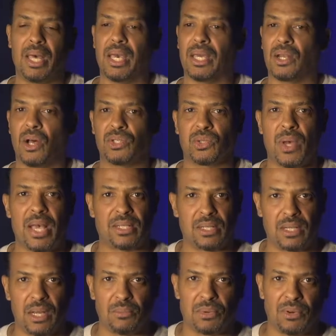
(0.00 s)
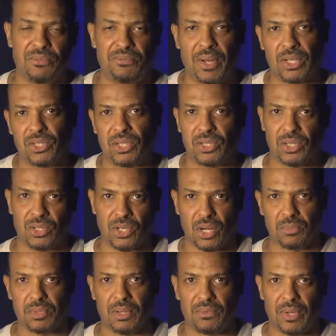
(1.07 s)
and also has a number of functions in
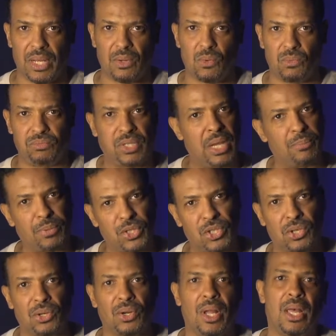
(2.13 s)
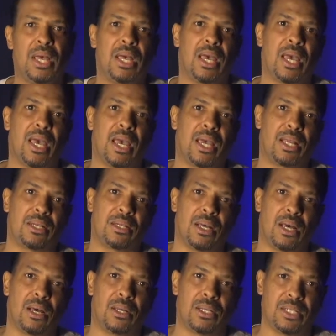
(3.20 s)
terms of temperature and
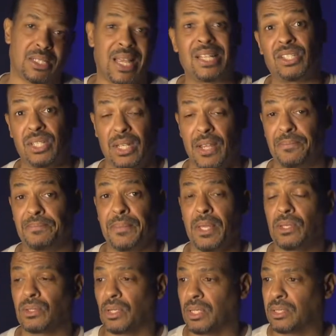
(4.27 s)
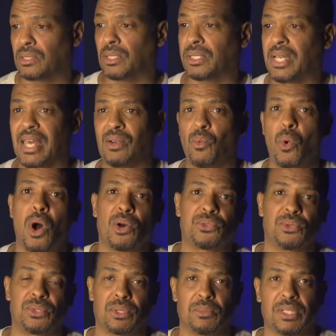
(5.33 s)
intensity. So let's kind of walk
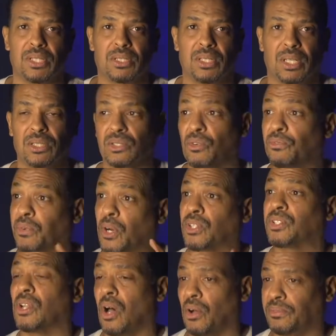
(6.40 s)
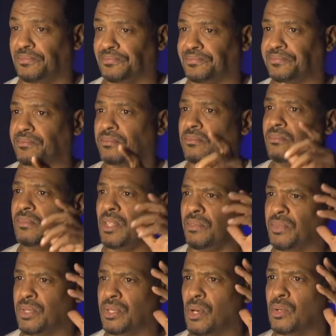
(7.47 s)
through some of these things. So first off, if
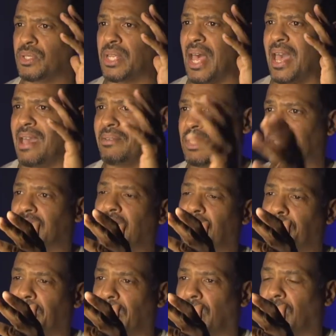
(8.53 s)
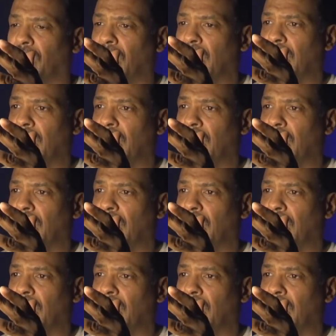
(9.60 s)
you notice, I have it set up here